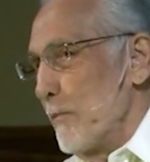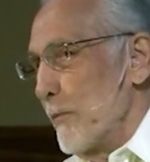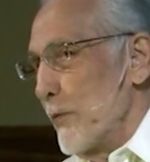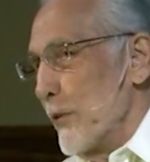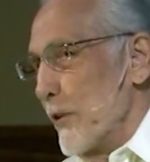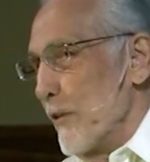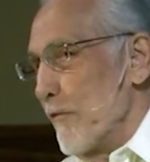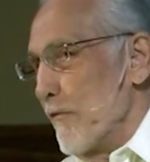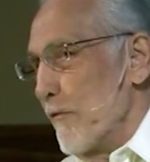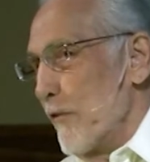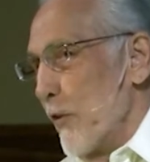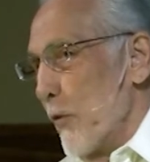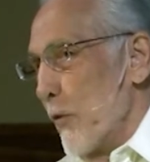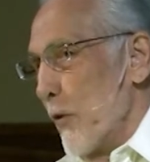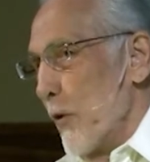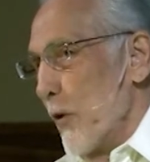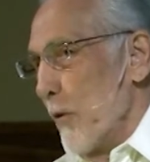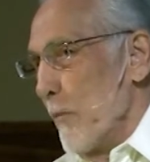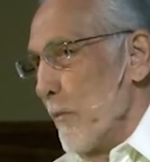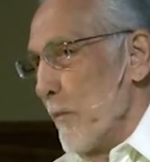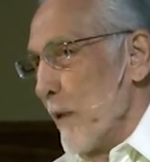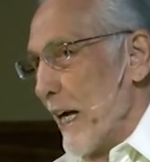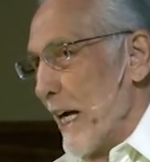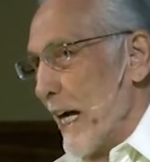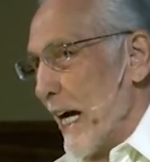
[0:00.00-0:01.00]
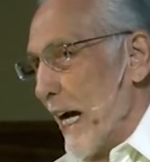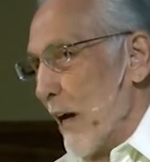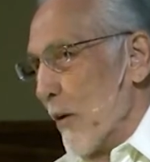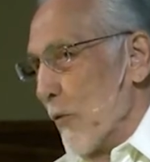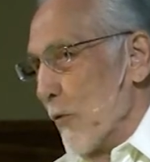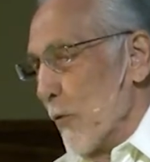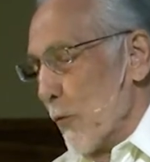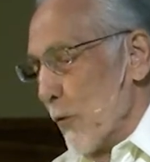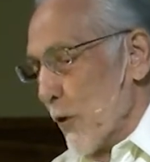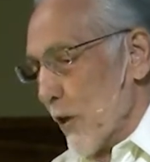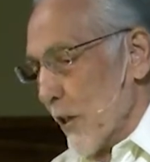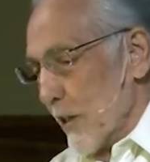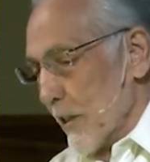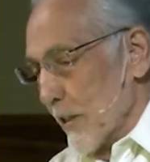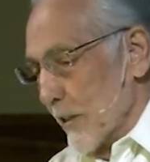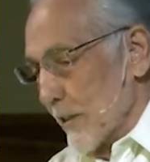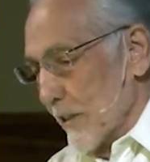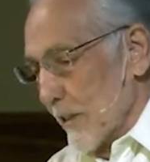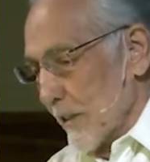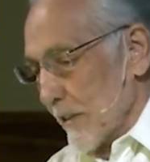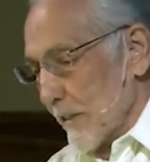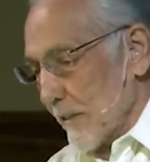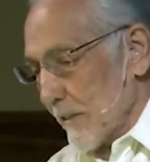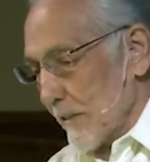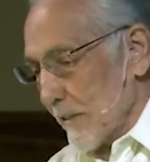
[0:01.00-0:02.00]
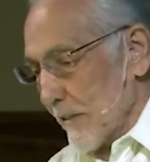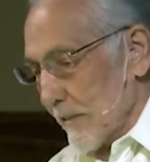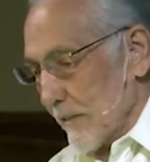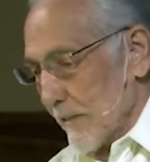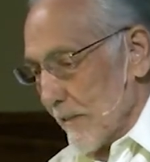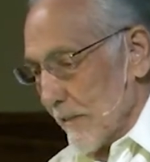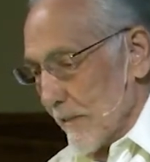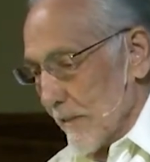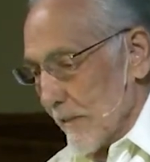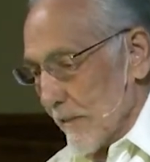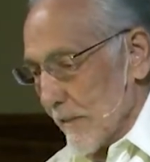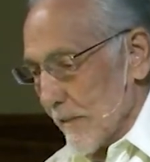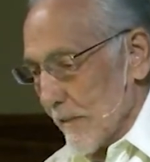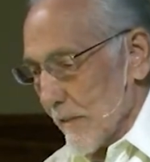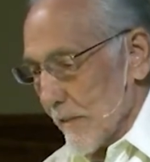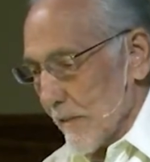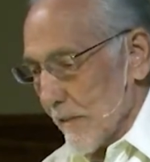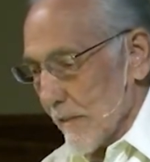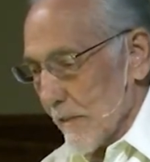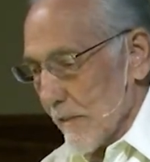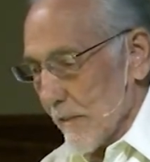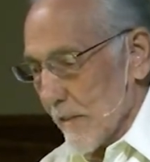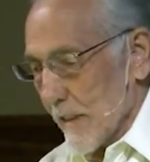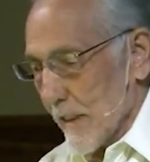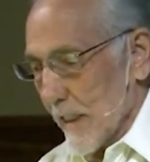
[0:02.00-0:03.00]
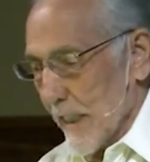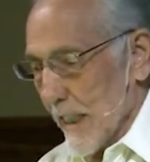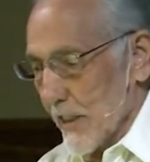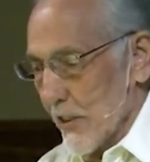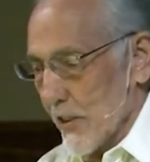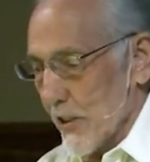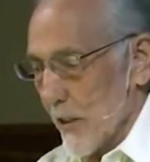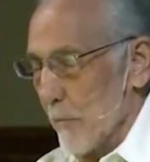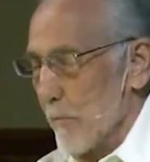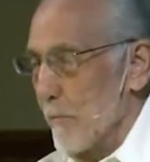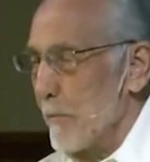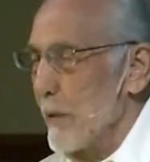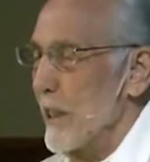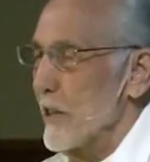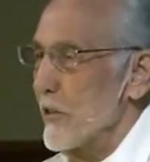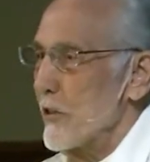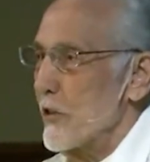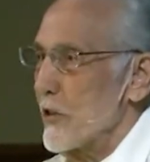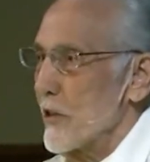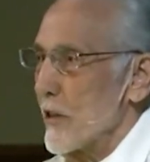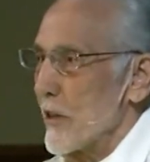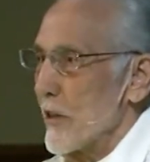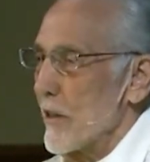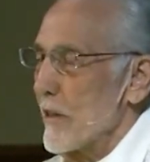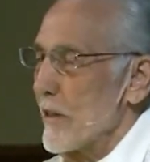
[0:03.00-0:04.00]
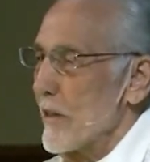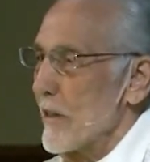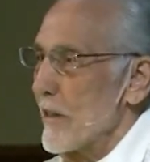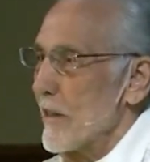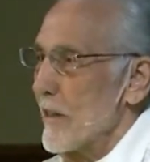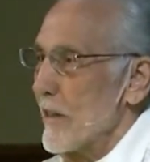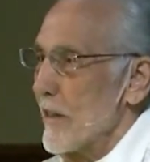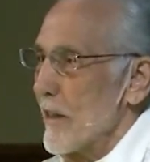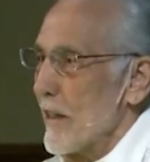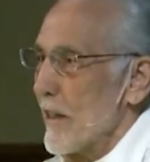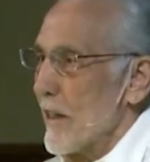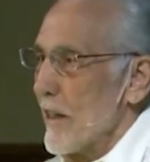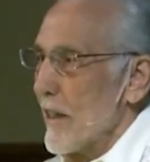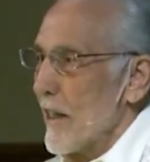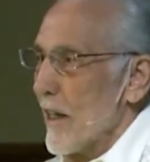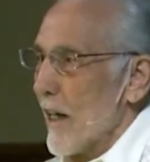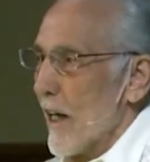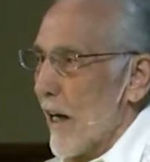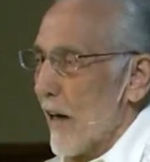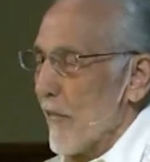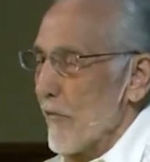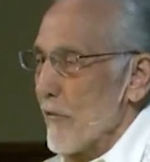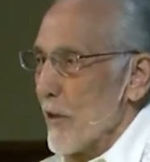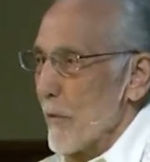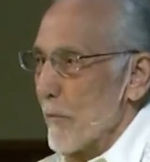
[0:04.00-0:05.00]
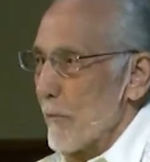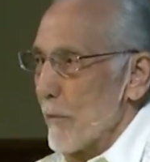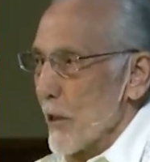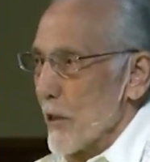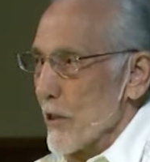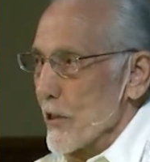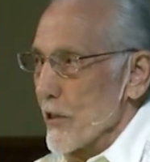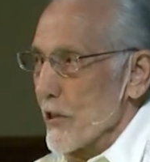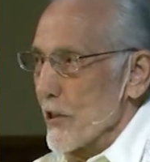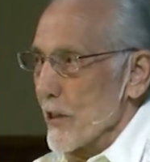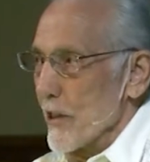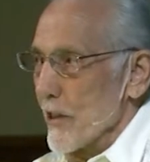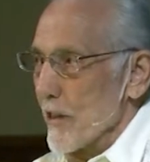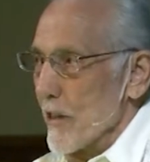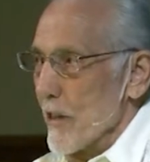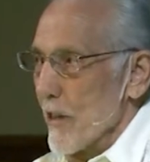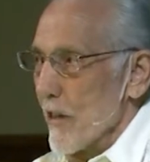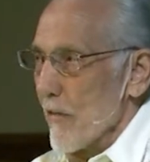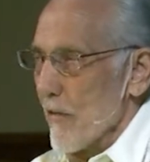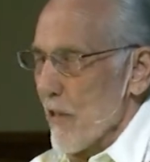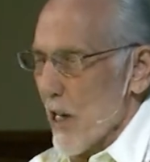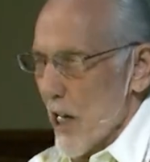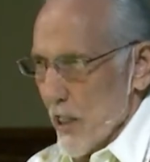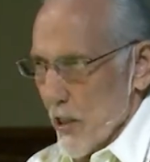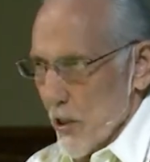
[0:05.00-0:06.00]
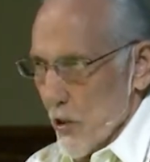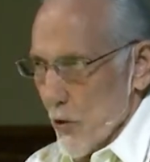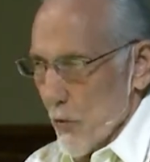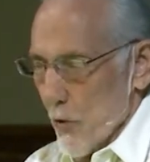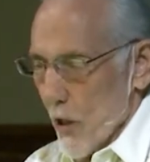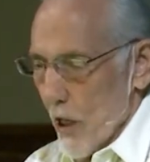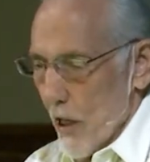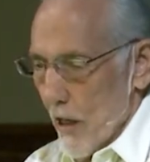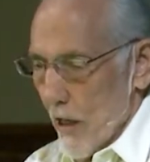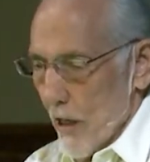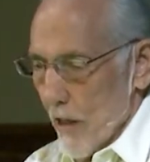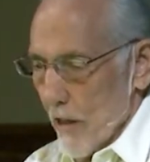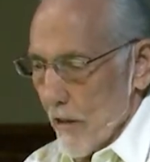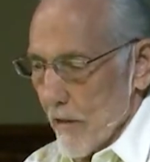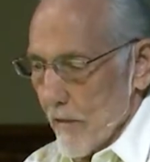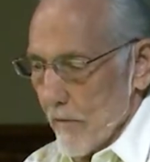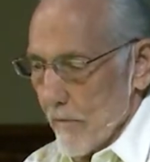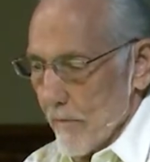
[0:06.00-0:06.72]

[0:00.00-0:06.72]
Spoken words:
perform at work is a picture of the person that you are.